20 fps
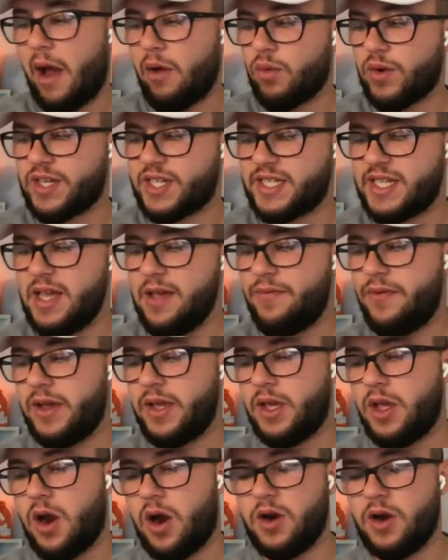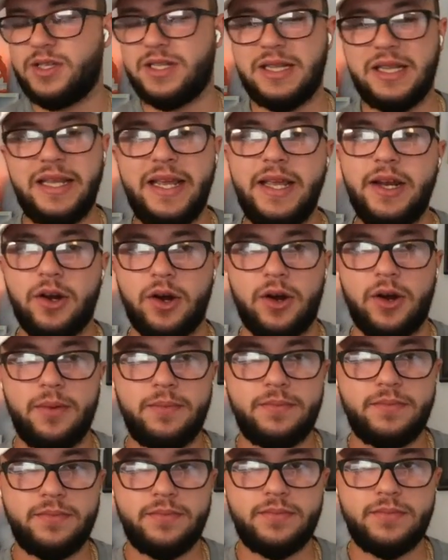Now, receiving yards
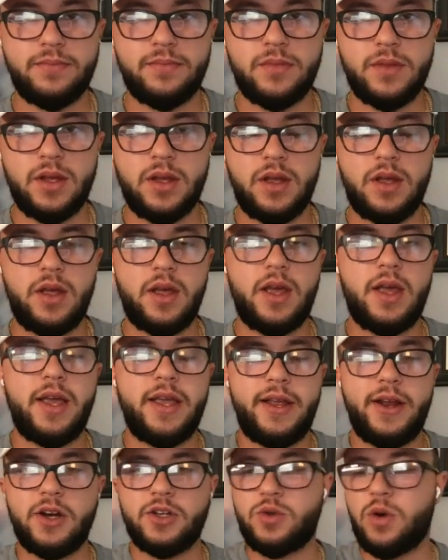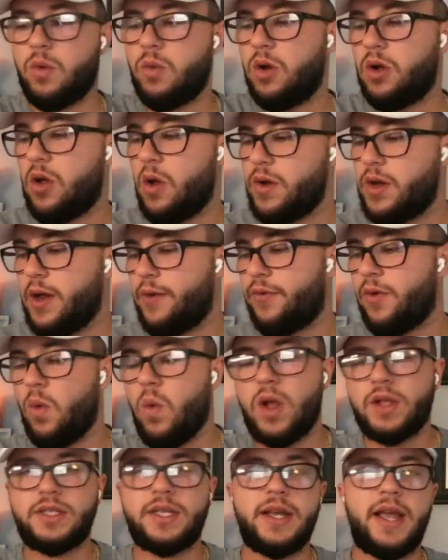leader, here's where we'll go
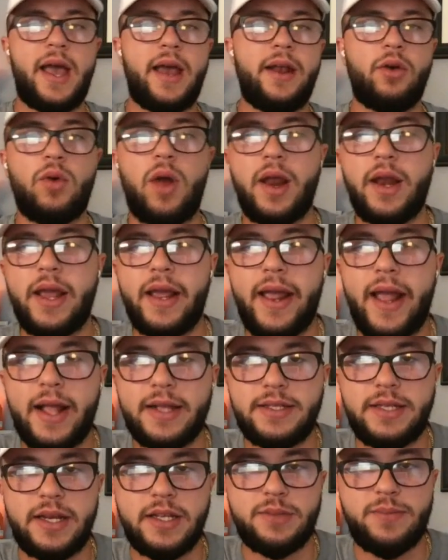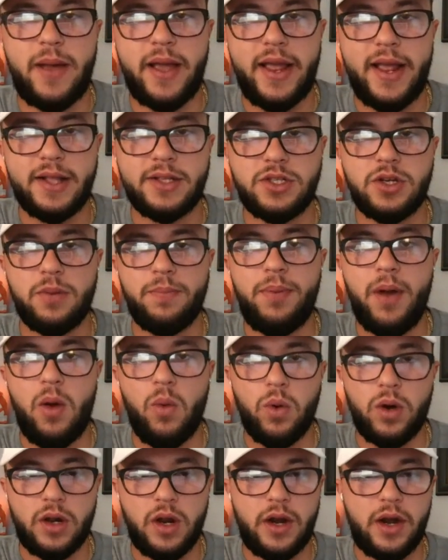different. Once again, Oronde Gadsden is my answer,
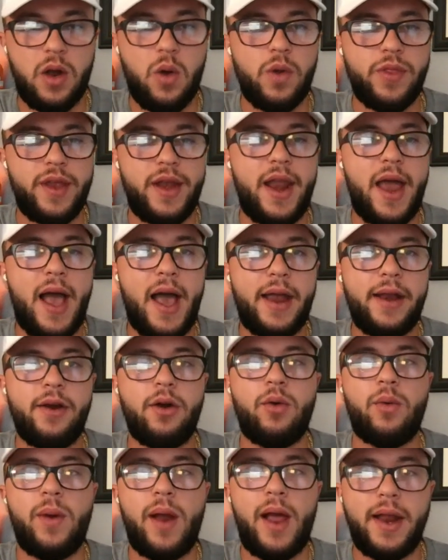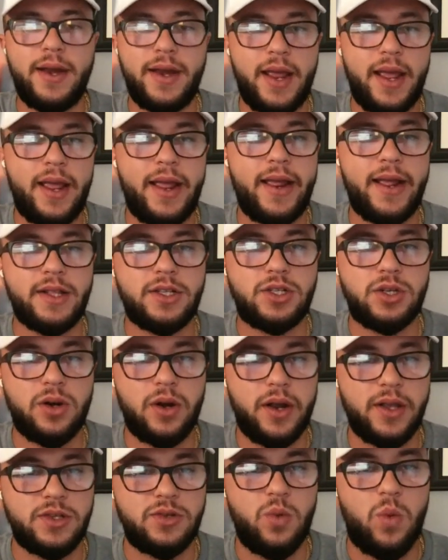but we're going to go with a non Oronde
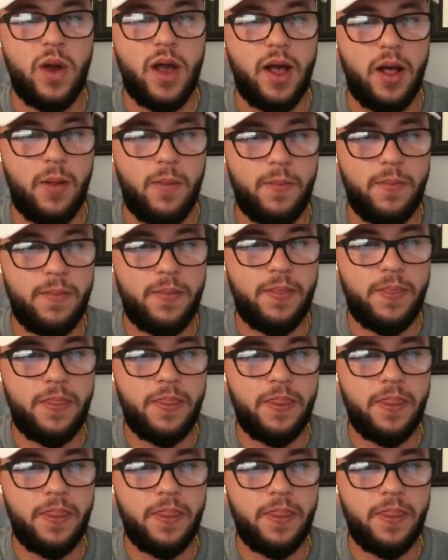answer as well.